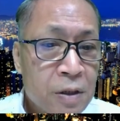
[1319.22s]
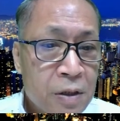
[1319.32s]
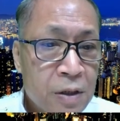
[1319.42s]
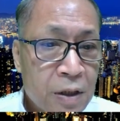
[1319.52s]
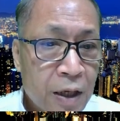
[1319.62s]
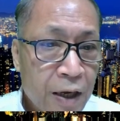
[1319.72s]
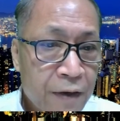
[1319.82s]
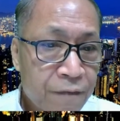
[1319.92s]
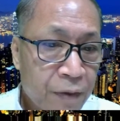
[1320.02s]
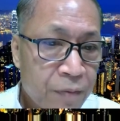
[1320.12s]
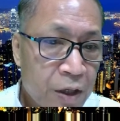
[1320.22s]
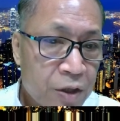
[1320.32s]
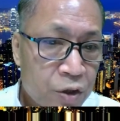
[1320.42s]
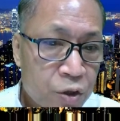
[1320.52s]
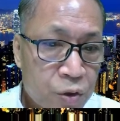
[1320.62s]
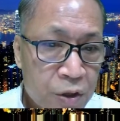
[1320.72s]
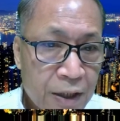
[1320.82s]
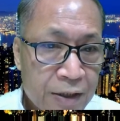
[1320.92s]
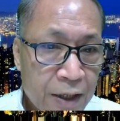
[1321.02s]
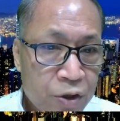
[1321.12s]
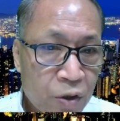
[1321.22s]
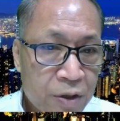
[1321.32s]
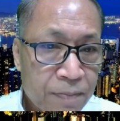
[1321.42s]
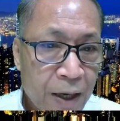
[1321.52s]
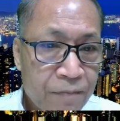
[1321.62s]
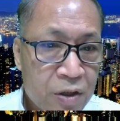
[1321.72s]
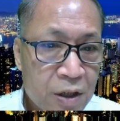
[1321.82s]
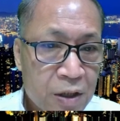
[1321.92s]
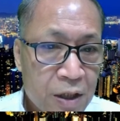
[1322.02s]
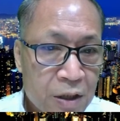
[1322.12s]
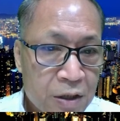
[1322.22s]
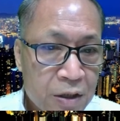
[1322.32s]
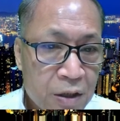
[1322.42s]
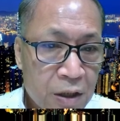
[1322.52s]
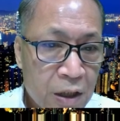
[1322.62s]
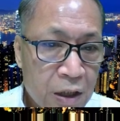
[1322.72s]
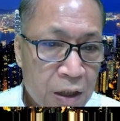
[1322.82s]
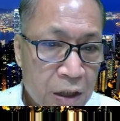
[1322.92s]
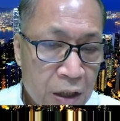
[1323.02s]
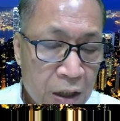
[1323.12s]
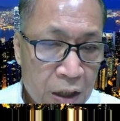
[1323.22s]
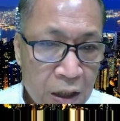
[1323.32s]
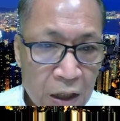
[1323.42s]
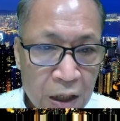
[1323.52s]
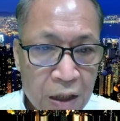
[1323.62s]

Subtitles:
And from the exhaust hood, there's exhaust pipe. You see, this is the